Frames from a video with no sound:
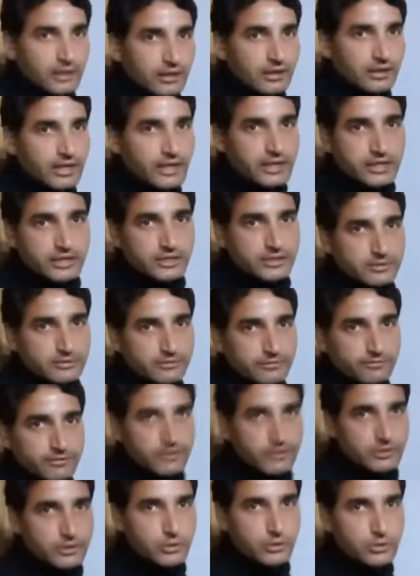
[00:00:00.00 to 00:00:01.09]
let us
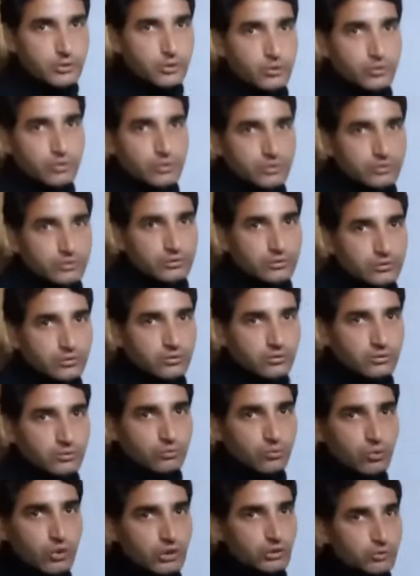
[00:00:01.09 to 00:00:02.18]
first know
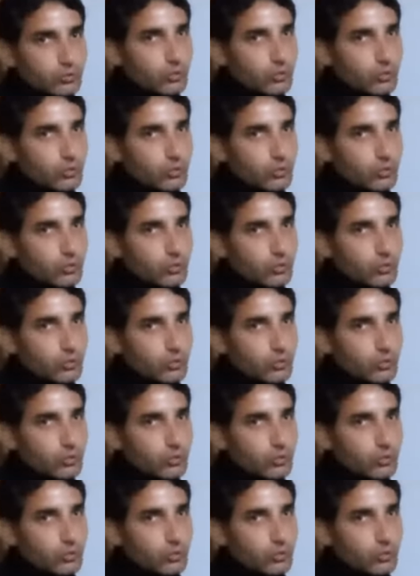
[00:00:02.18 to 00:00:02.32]
what